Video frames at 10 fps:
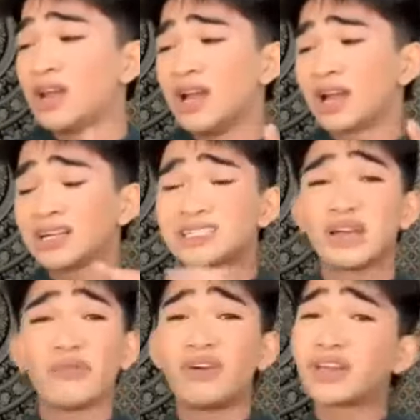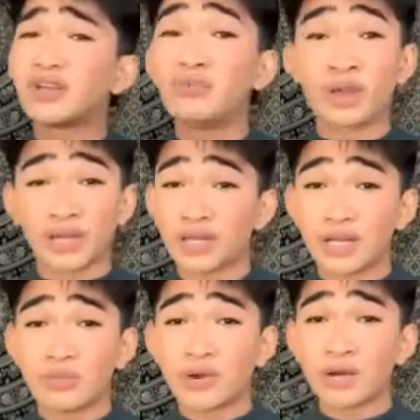Because the fucking
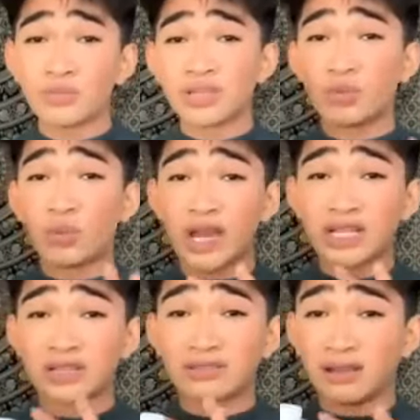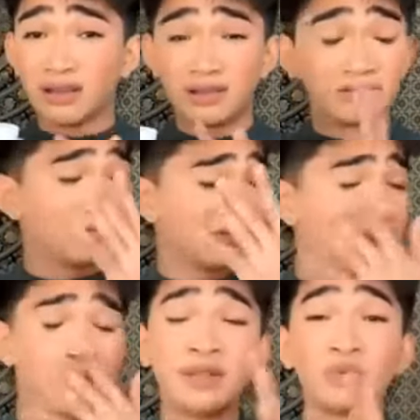regular one with the white,
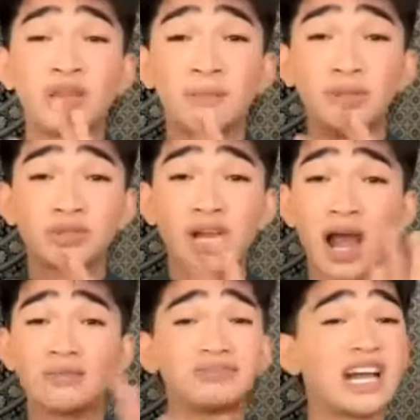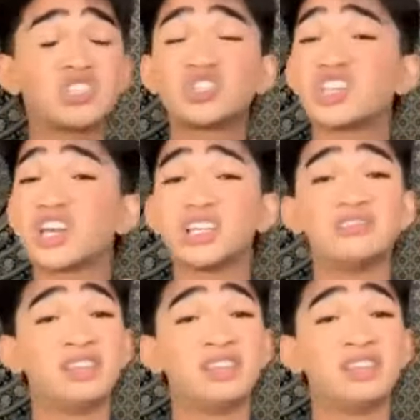I mean with the blue top, that shit